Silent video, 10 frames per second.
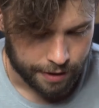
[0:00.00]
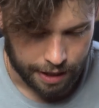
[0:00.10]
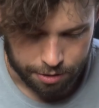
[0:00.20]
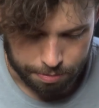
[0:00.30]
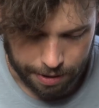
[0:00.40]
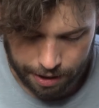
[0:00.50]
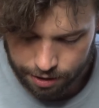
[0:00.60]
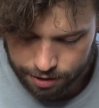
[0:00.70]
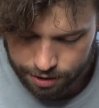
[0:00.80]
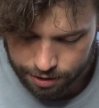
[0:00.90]
That's a bad
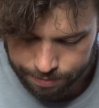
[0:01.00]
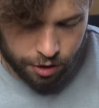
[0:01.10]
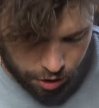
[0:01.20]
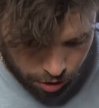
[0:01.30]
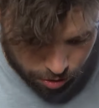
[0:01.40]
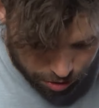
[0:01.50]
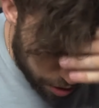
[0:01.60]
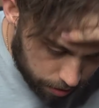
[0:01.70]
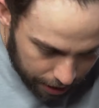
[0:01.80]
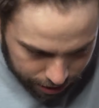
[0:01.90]
idea. Cool,
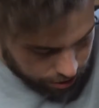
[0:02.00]
so let's